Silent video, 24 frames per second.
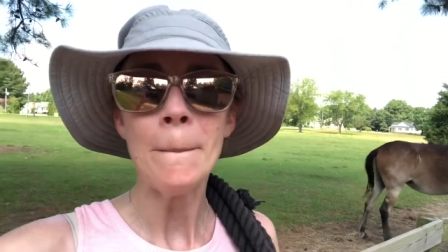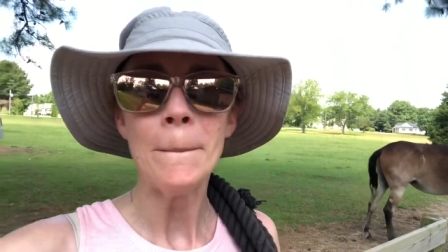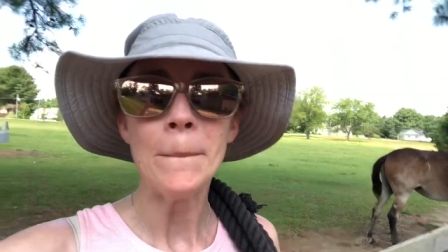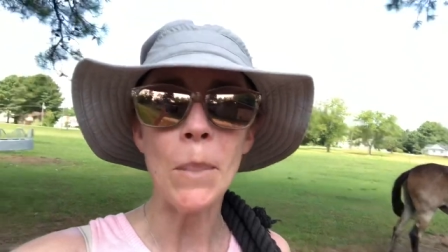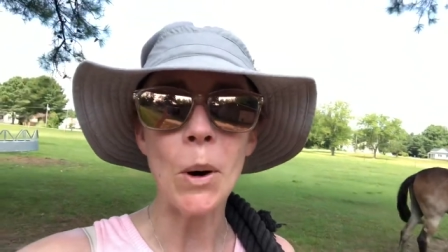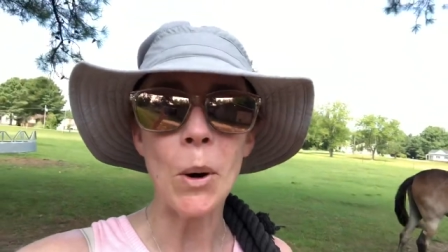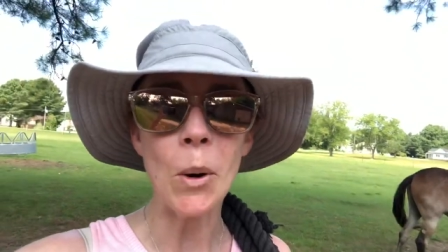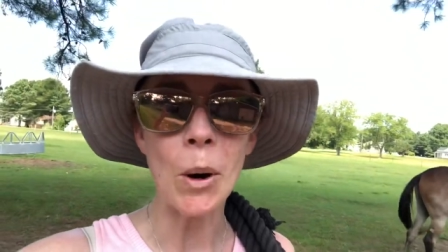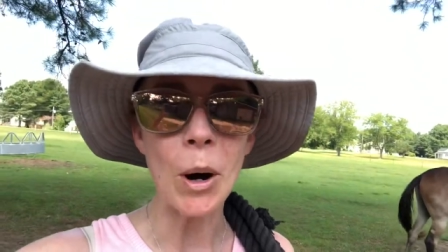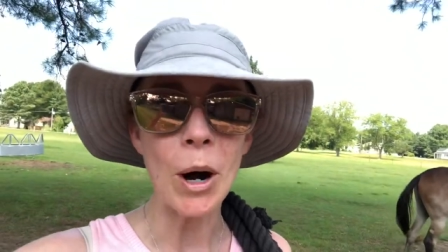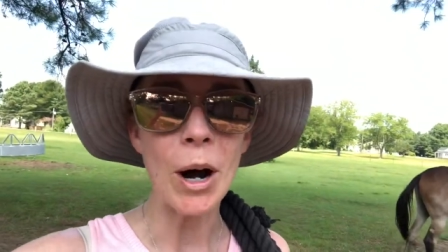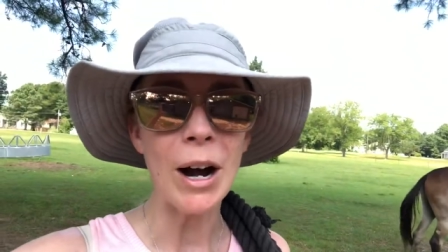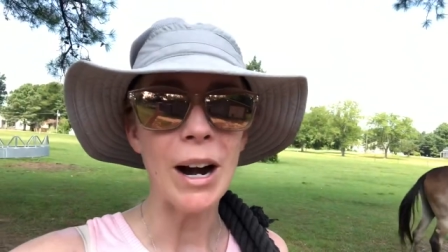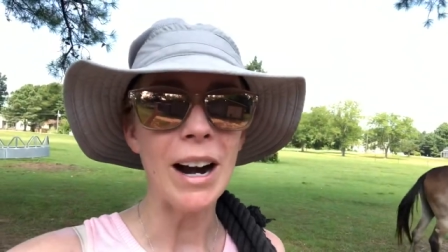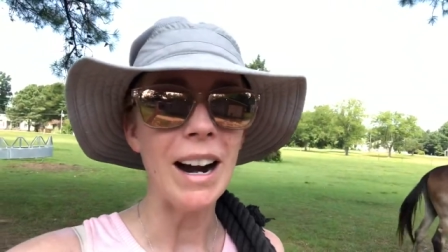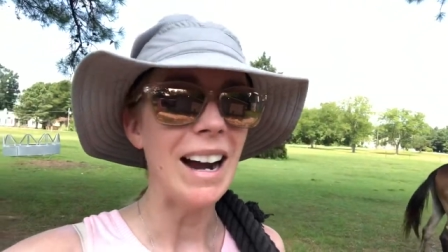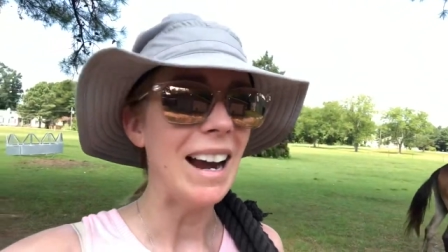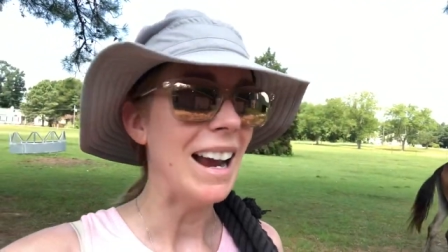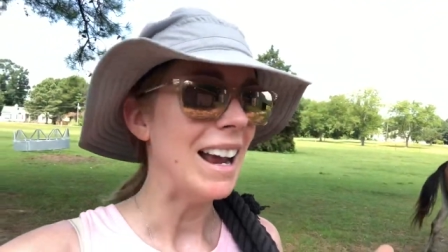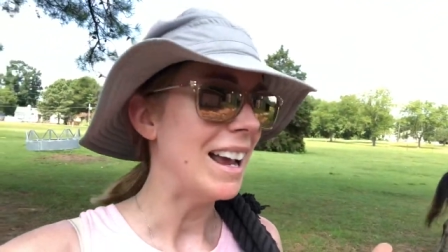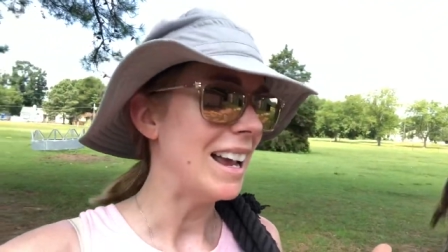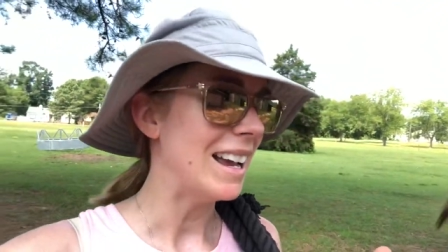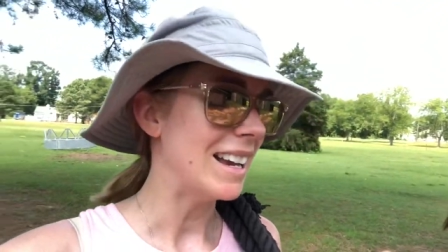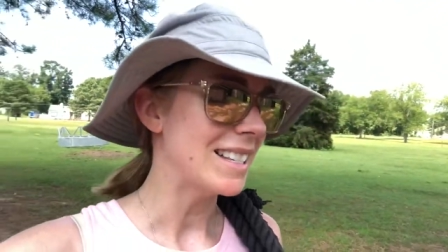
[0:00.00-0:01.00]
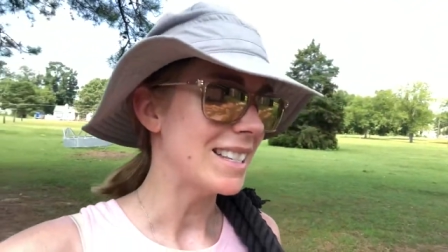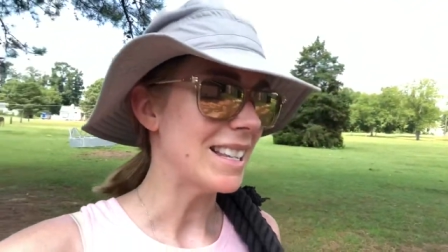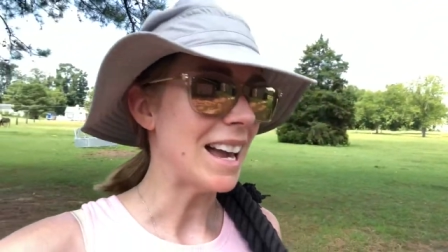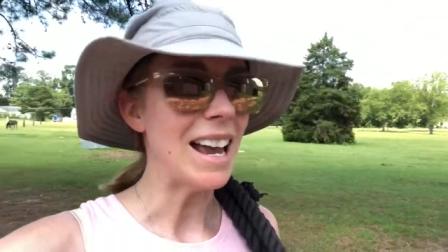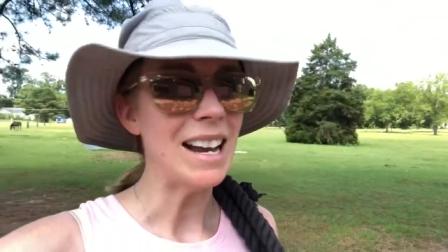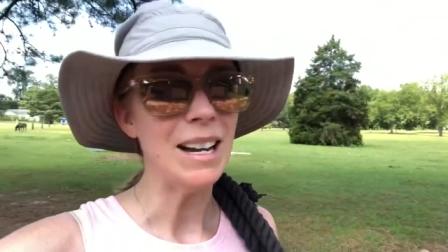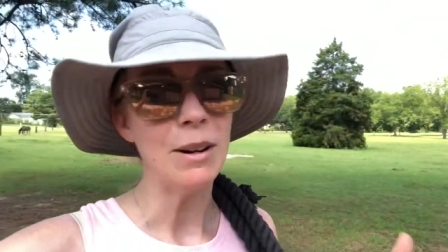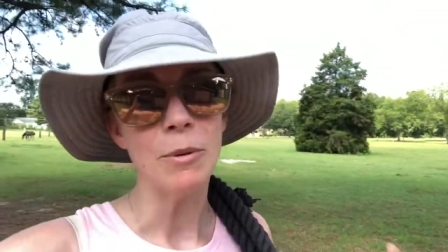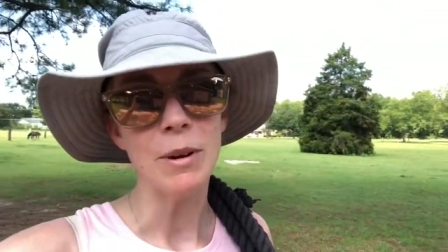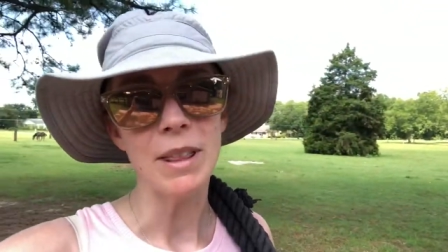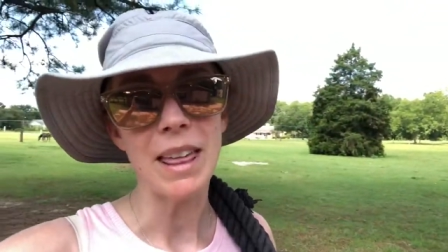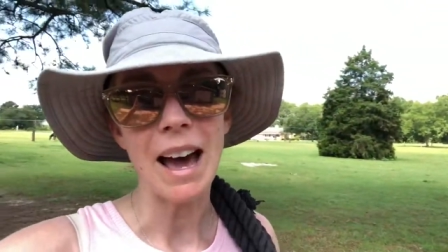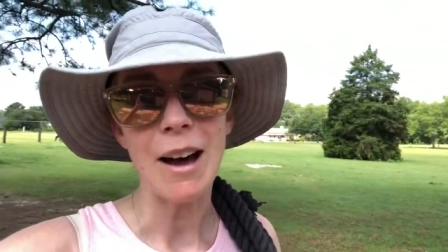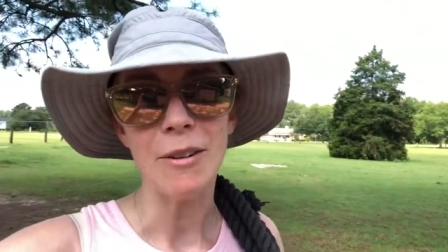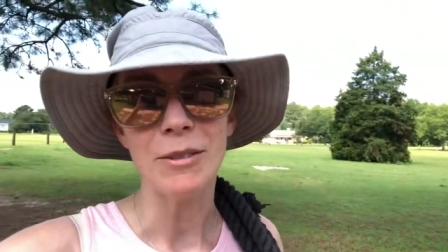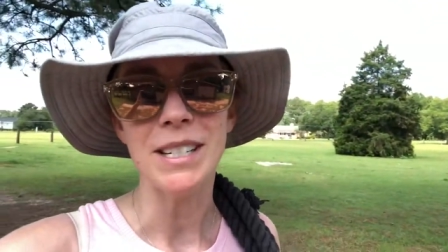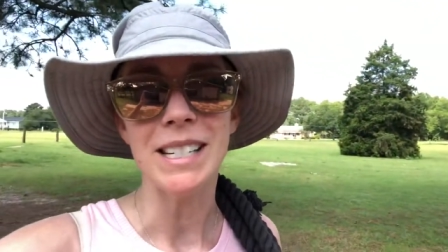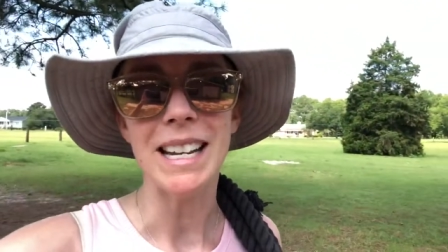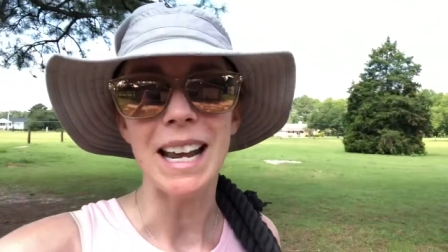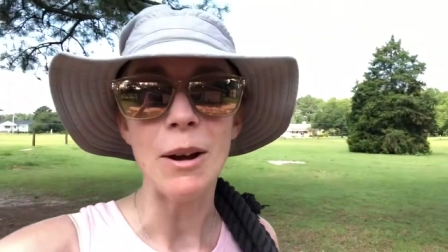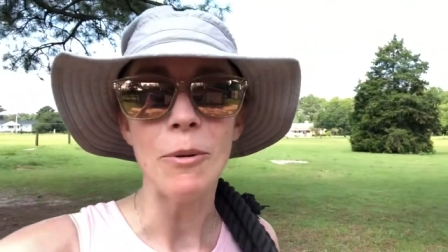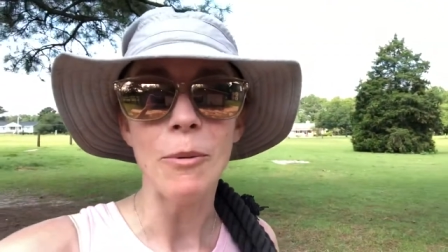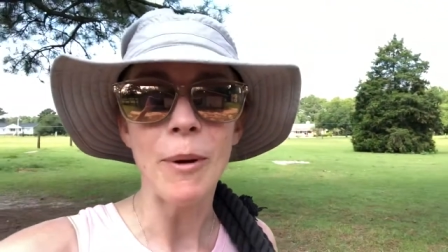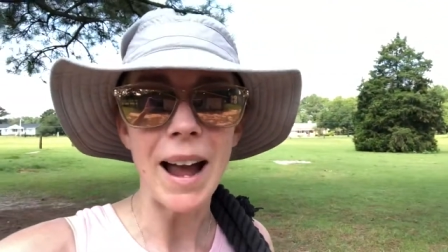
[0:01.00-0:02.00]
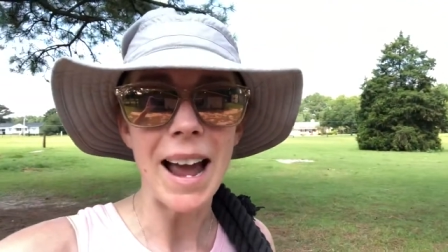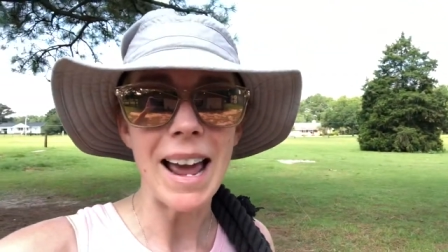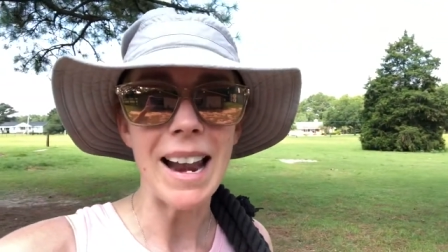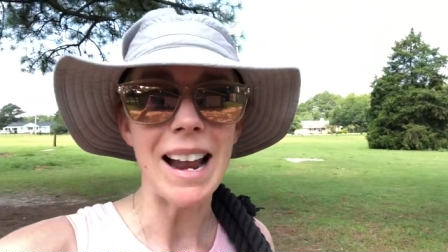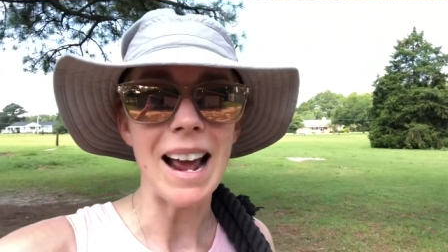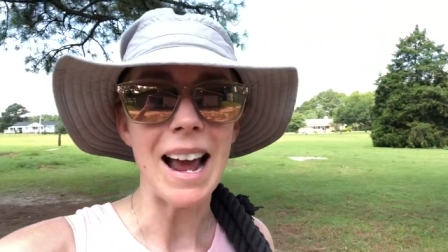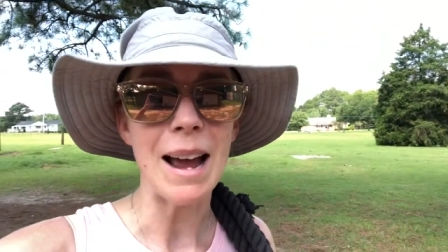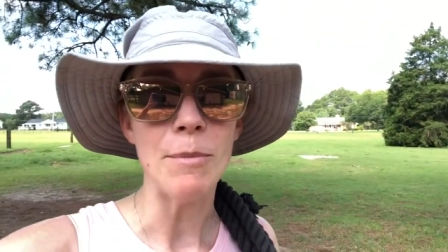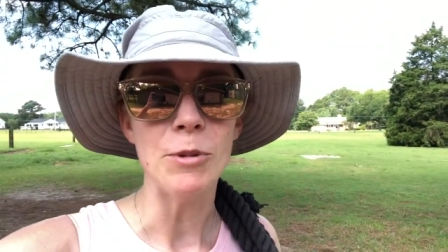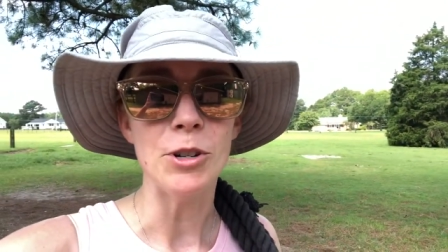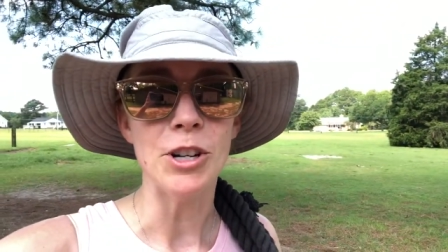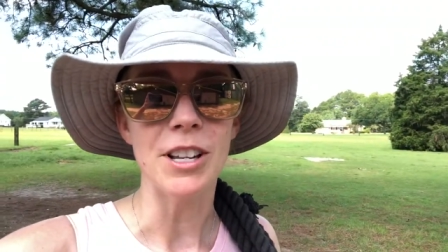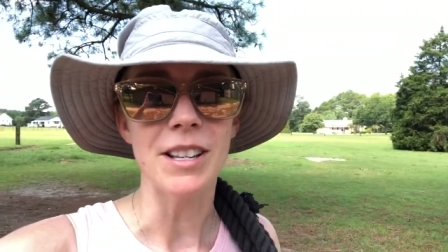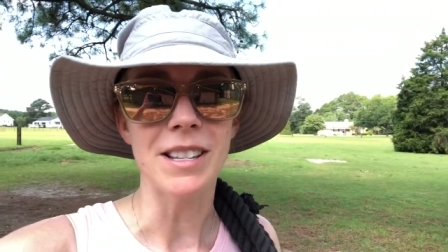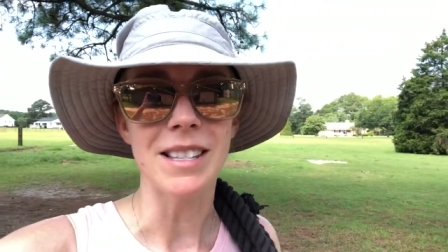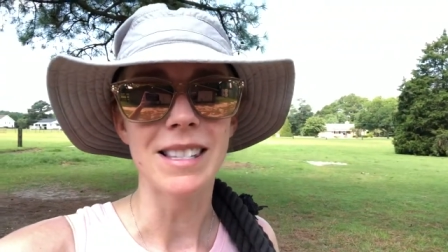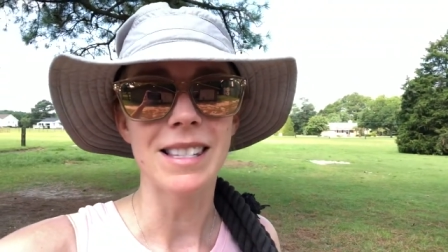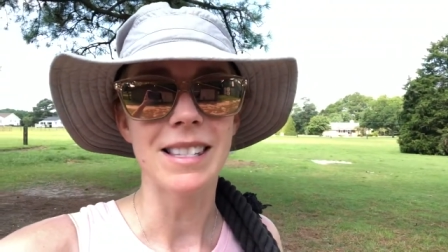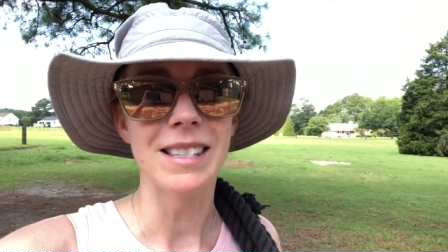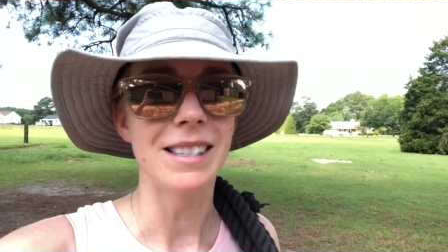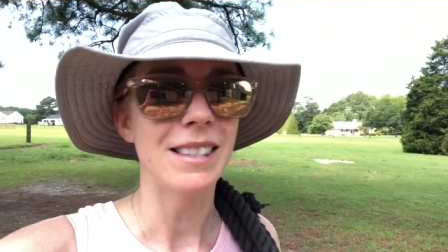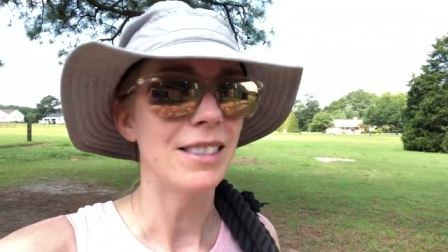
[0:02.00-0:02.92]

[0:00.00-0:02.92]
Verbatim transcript: more excited with how today went. I'm just